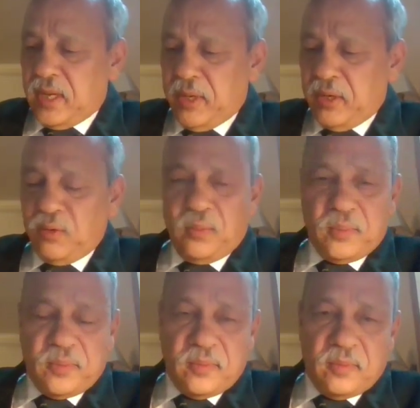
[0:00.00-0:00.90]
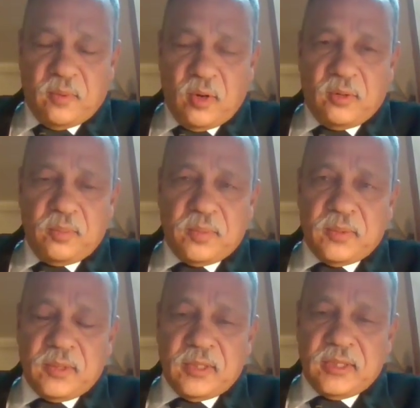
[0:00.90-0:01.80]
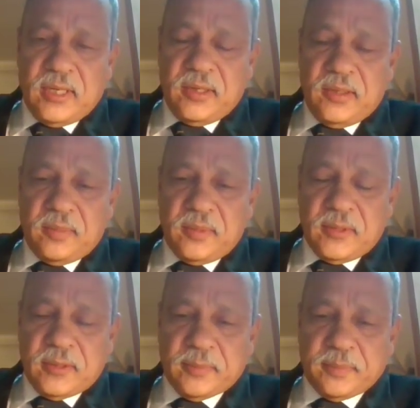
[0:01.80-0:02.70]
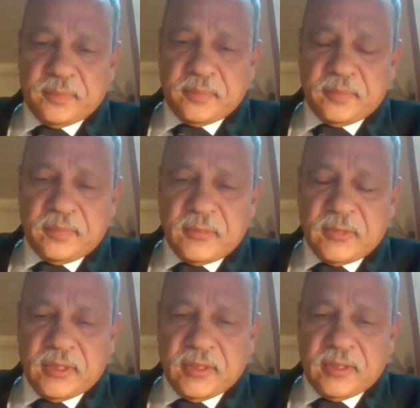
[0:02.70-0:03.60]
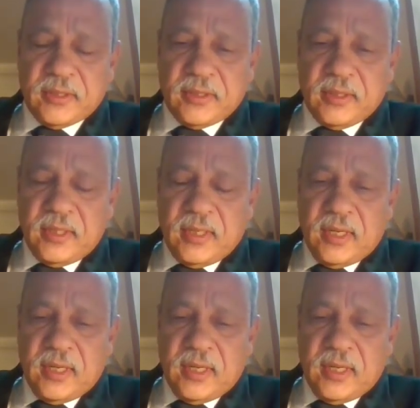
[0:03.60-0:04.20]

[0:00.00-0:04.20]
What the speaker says: coming to what you said, you know, how